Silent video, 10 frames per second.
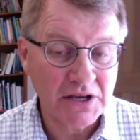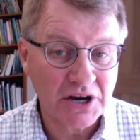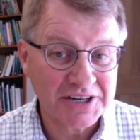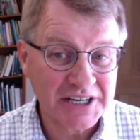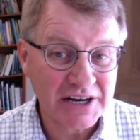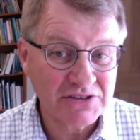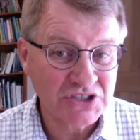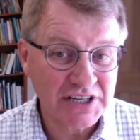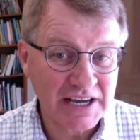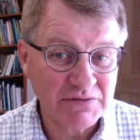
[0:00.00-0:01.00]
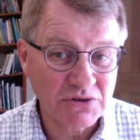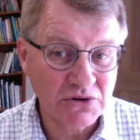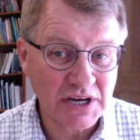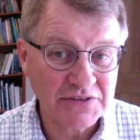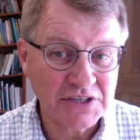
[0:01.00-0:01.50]
I'd encourage you to have a
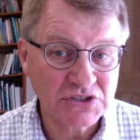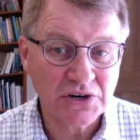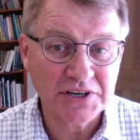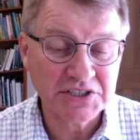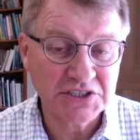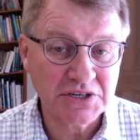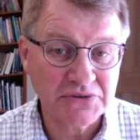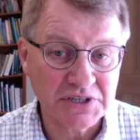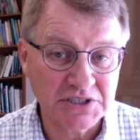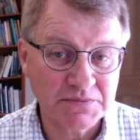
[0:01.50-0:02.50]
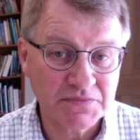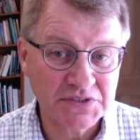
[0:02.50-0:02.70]
look at the entire series,